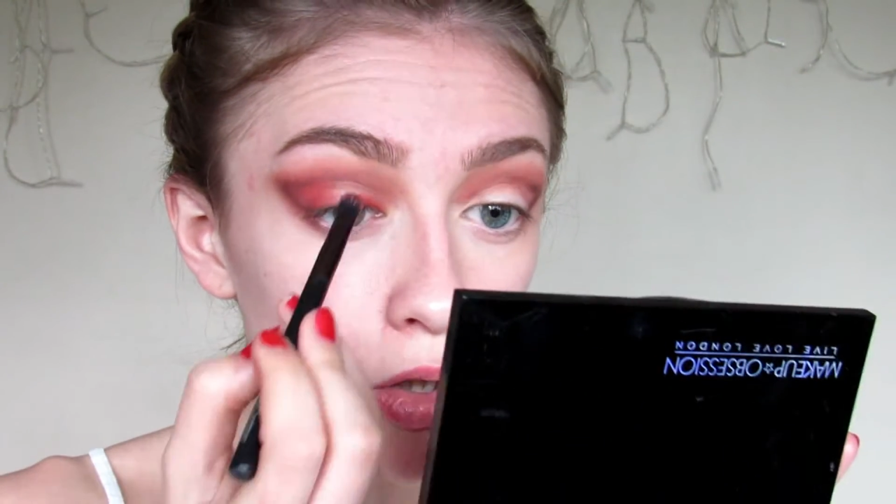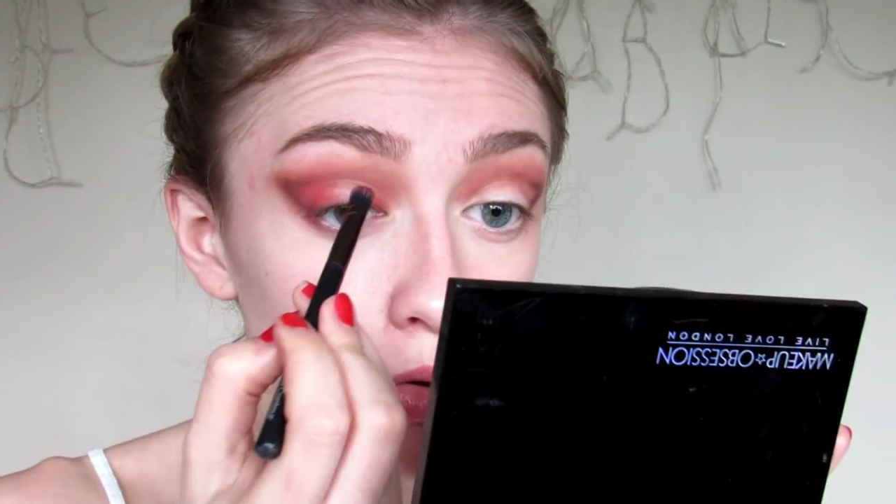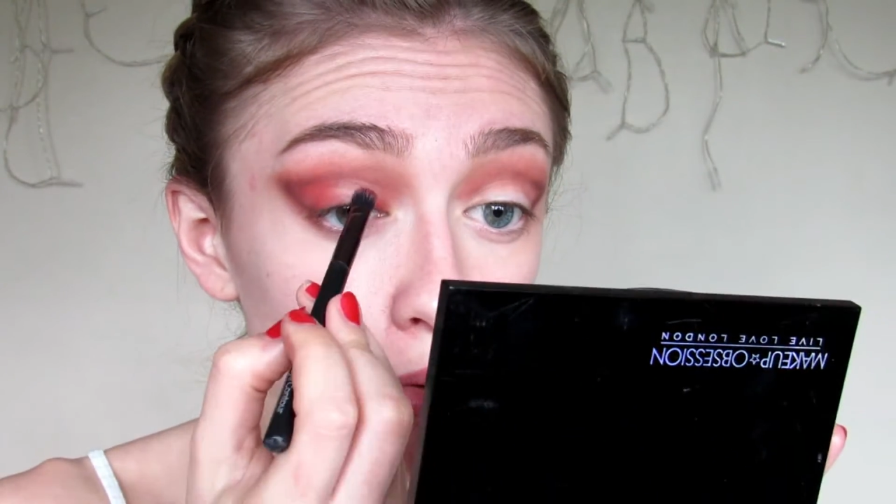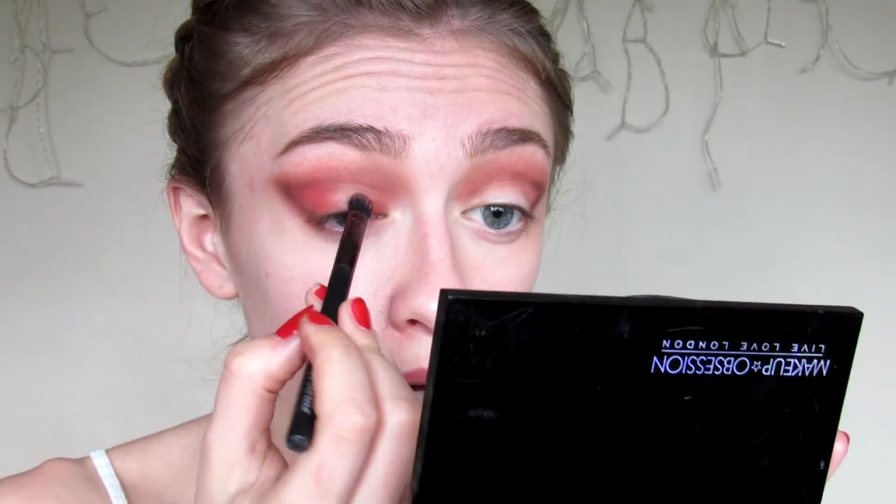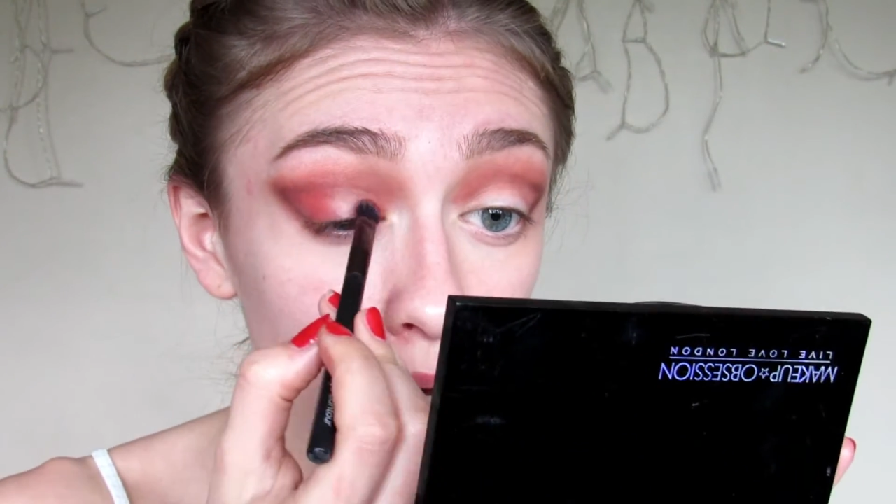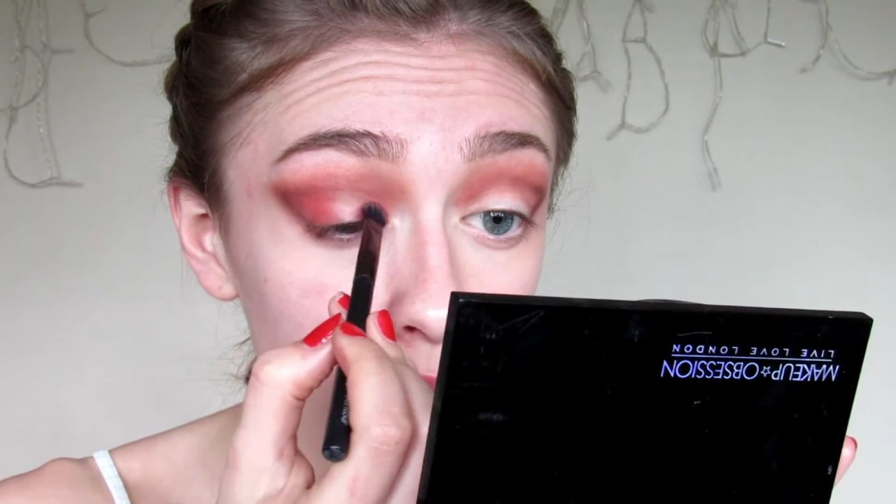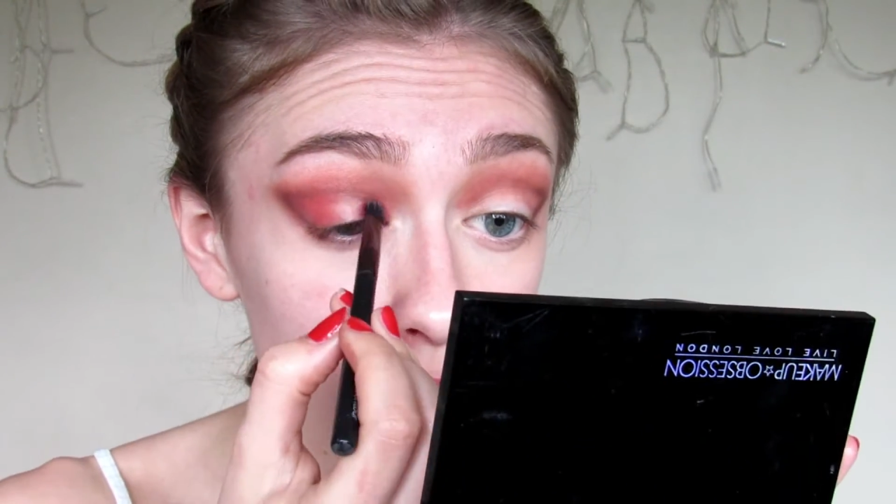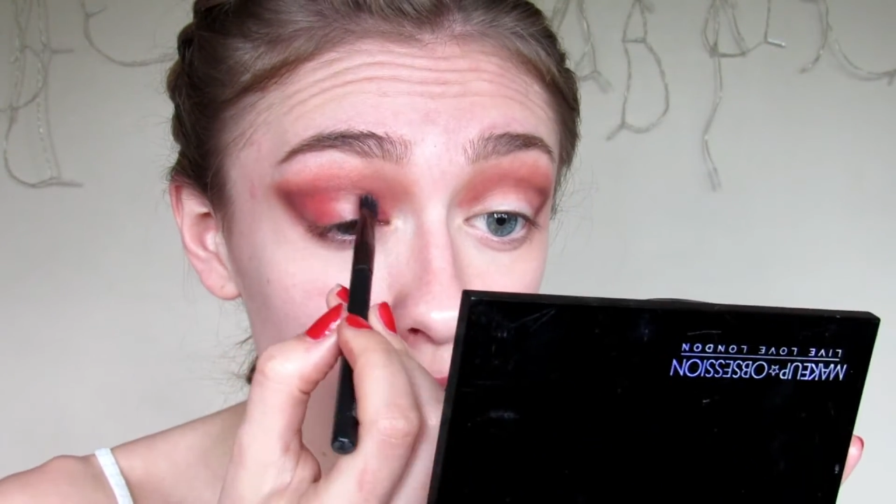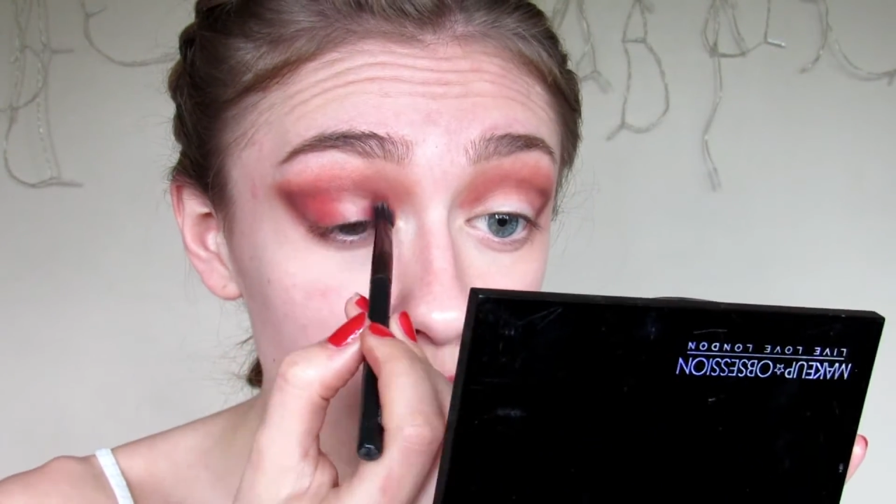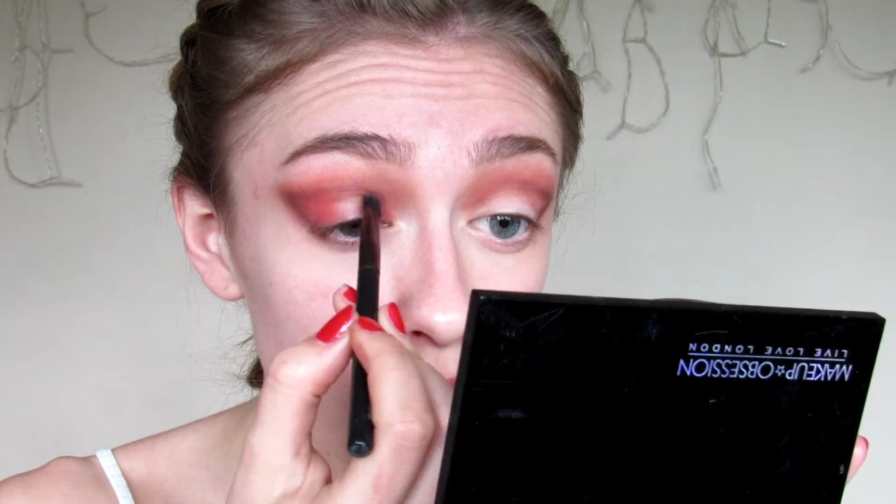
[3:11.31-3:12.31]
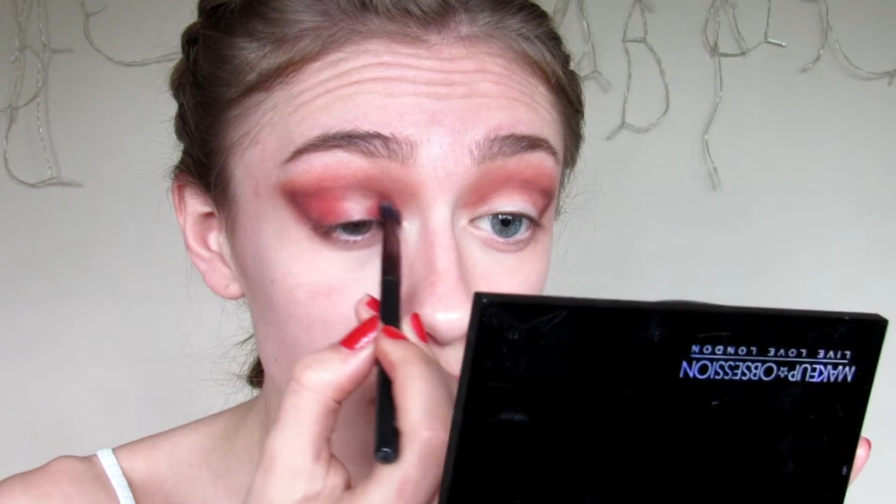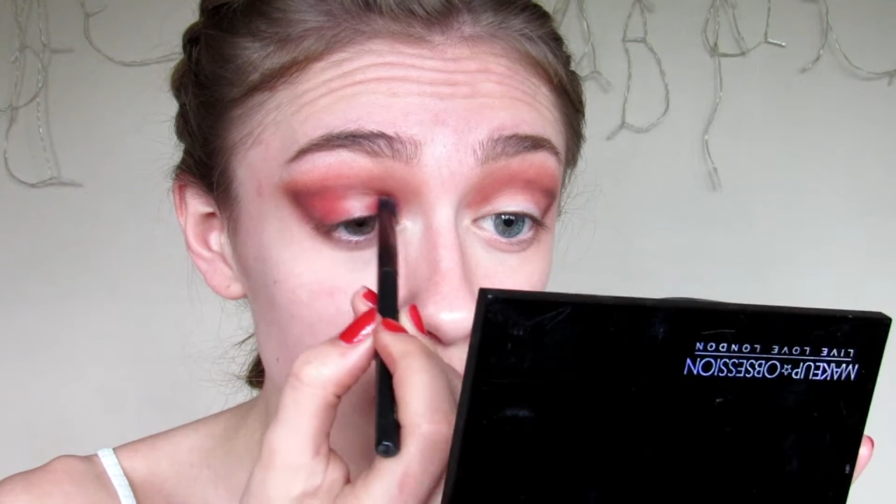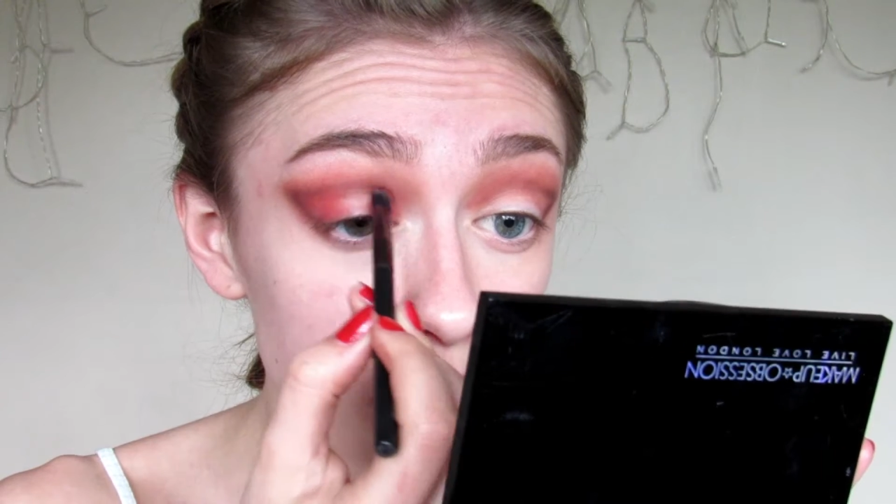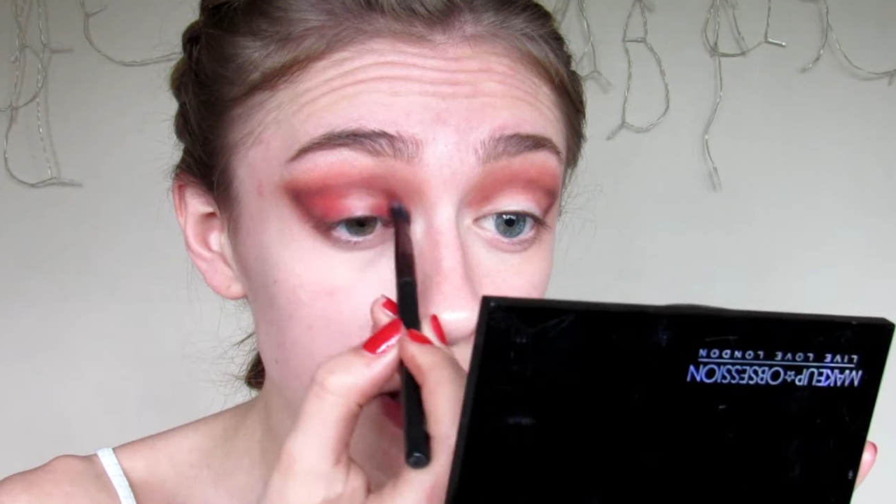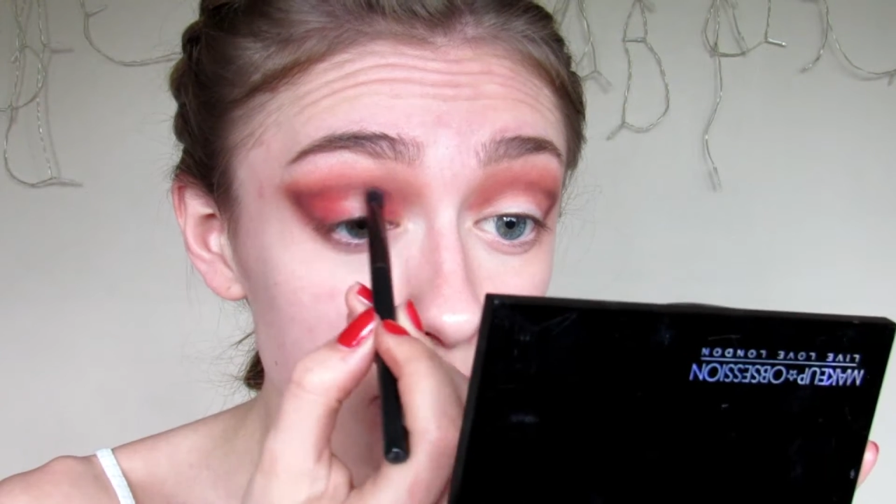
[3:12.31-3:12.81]
you can cut the
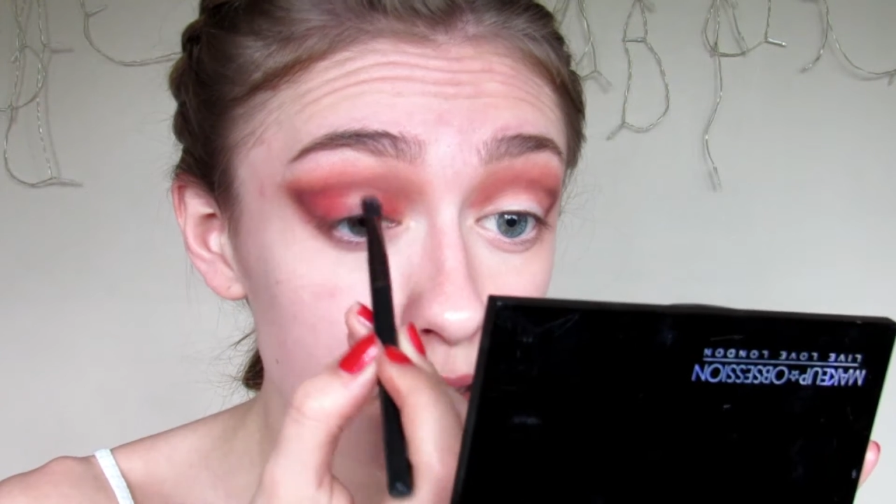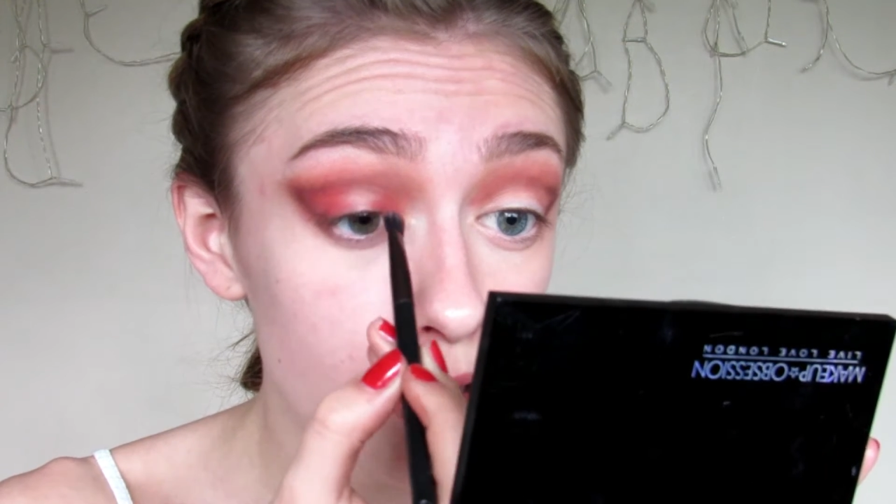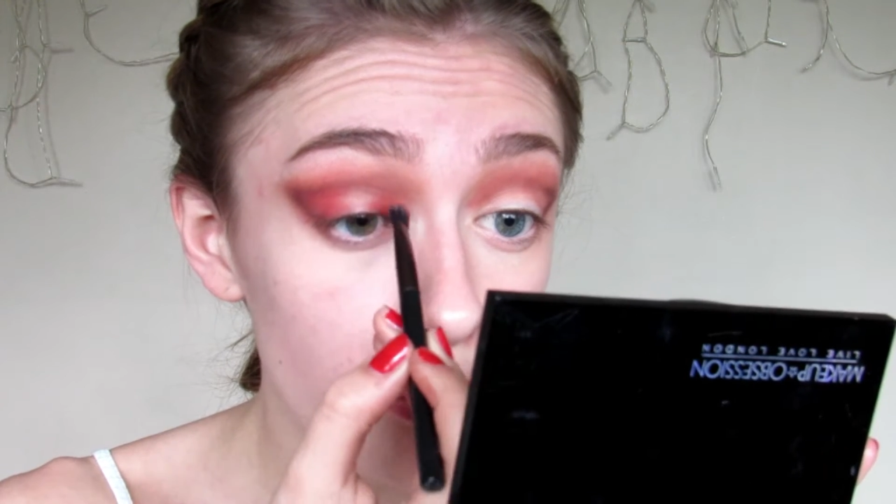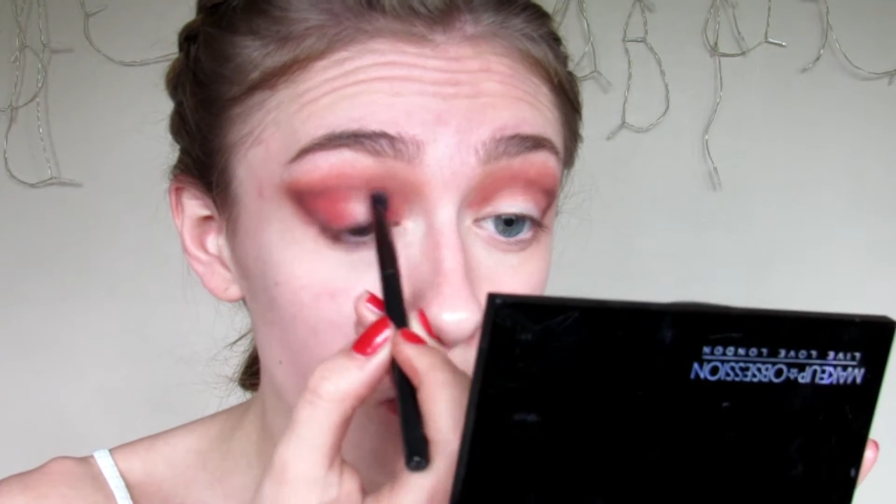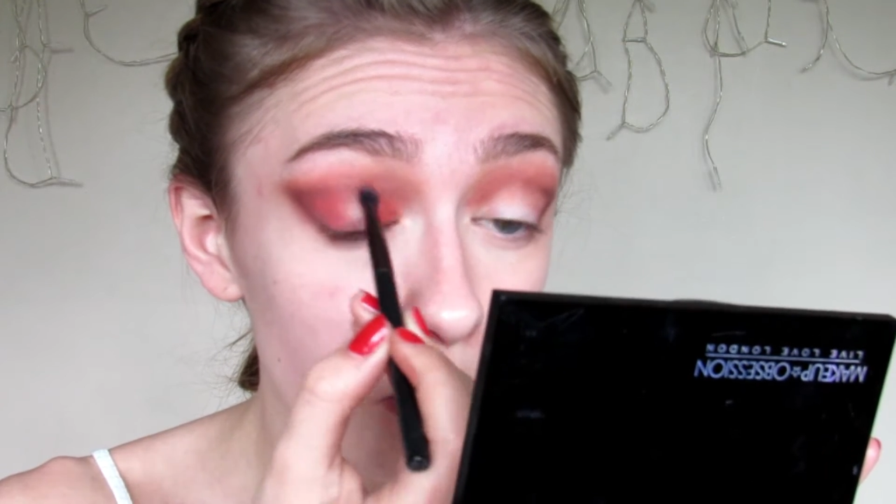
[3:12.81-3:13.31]
crease,